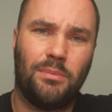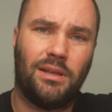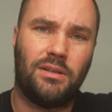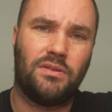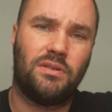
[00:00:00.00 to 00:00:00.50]

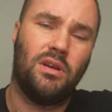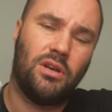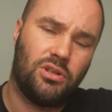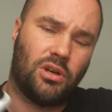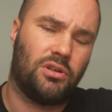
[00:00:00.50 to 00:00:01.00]
minutes,
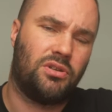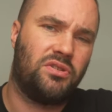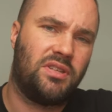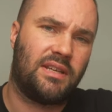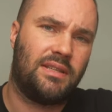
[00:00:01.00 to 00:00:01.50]
charges
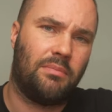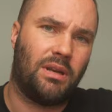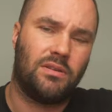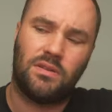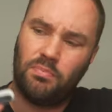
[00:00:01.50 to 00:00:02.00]
60
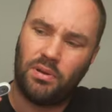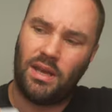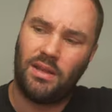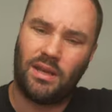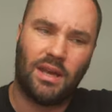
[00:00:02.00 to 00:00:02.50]
minutes. Put it
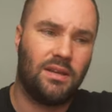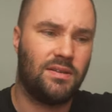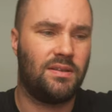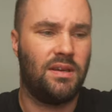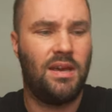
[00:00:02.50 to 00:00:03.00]
in the
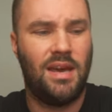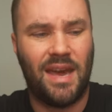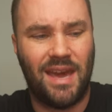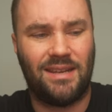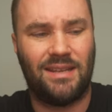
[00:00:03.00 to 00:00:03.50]
case,
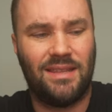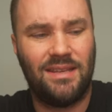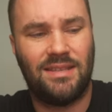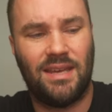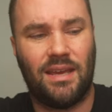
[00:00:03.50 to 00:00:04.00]
and
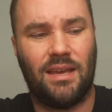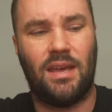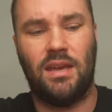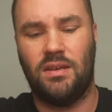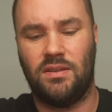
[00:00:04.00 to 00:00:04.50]
this thing
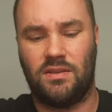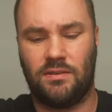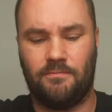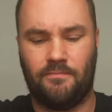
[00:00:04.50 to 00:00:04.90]
is